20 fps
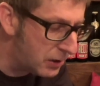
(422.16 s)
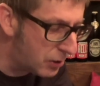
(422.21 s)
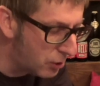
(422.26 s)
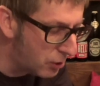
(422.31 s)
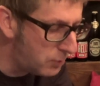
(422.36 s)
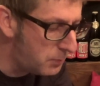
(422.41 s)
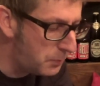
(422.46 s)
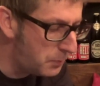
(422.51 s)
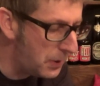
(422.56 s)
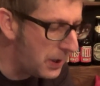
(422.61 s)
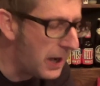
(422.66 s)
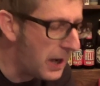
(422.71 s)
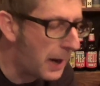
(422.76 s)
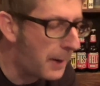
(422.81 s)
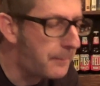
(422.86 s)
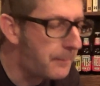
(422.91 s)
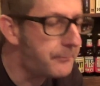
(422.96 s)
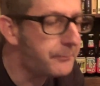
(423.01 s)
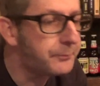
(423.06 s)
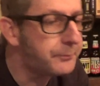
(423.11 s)
good beer.
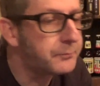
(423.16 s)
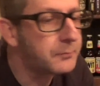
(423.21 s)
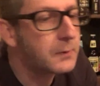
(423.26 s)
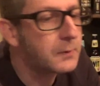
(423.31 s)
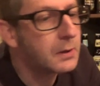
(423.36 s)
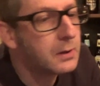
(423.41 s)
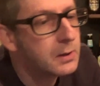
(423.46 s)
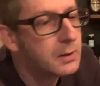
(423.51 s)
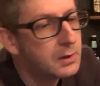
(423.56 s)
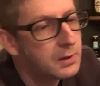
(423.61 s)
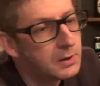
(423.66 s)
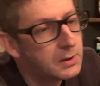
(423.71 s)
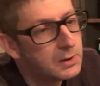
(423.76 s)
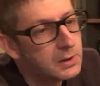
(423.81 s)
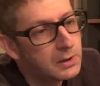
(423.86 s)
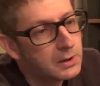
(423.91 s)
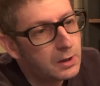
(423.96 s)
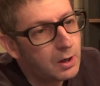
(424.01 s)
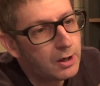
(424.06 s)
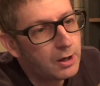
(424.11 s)

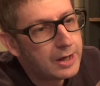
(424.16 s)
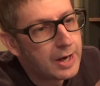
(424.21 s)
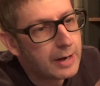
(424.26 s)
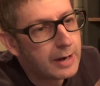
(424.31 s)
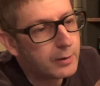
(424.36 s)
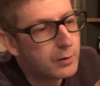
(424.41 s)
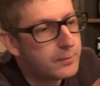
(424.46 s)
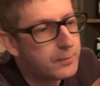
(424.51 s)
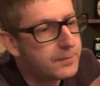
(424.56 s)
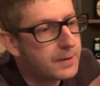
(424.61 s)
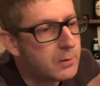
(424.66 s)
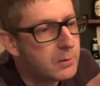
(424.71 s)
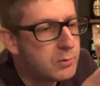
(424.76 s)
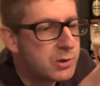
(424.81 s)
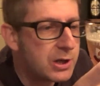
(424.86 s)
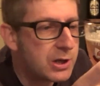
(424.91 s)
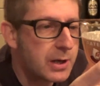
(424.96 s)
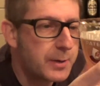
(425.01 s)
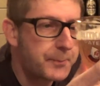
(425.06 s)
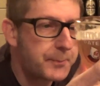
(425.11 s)
I cannot
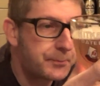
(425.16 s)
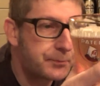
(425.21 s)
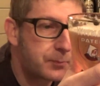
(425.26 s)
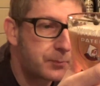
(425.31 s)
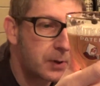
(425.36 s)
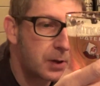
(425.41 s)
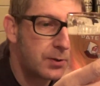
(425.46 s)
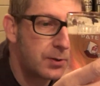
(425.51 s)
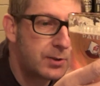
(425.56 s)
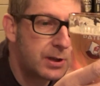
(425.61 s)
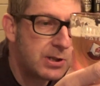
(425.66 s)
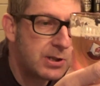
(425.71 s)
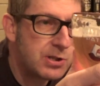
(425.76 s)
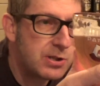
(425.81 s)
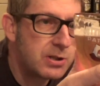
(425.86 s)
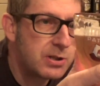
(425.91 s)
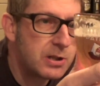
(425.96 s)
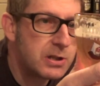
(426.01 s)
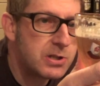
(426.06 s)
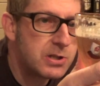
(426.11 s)
fault it.
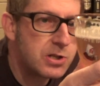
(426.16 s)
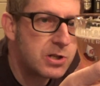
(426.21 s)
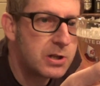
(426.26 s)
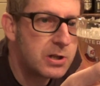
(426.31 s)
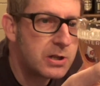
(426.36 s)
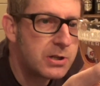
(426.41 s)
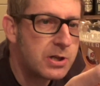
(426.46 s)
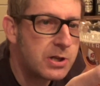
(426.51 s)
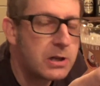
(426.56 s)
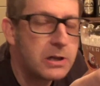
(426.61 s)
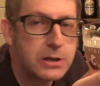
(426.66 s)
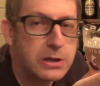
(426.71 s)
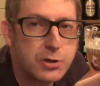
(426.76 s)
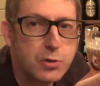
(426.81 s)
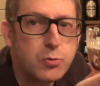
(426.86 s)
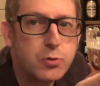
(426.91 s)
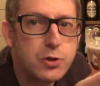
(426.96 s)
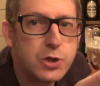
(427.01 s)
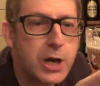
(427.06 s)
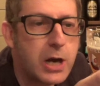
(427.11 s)
It's a
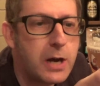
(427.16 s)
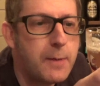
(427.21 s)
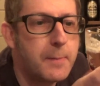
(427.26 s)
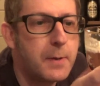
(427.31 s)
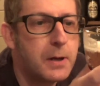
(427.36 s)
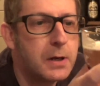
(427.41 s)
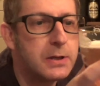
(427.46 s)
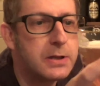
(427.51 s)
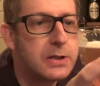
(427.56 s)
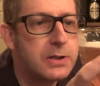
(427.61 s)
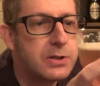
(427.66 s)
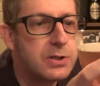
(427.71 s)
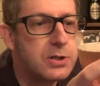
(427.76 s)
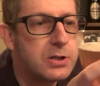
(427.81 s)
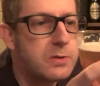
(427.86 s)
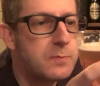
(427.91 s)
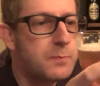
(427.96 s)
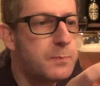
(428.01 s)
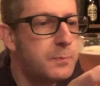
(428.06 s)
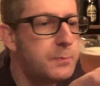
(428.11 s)
little gem. This
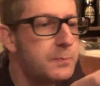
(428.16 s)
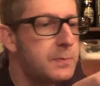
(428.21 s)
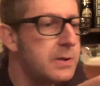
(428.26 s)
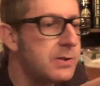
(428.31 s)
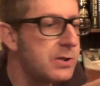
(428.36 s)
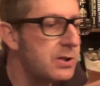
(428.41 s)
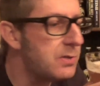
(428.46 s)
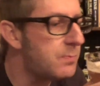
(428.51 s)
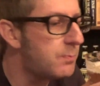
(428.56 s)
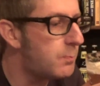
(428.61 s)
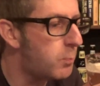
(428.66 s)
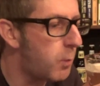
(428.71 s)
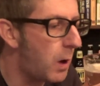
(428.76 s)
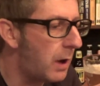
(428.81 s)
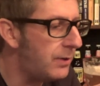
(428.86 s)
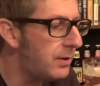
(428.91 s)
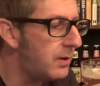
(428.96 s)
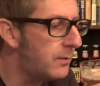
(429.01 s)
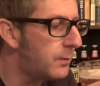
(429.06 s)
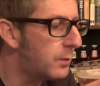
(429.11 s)
is
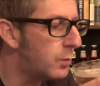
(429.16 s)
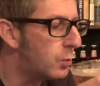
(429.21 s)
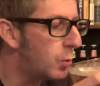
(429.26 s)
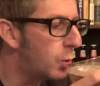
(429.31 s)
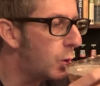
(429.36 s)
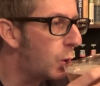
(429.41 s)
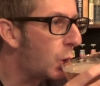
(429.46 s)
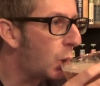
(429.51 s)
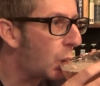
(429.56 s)
wonderful.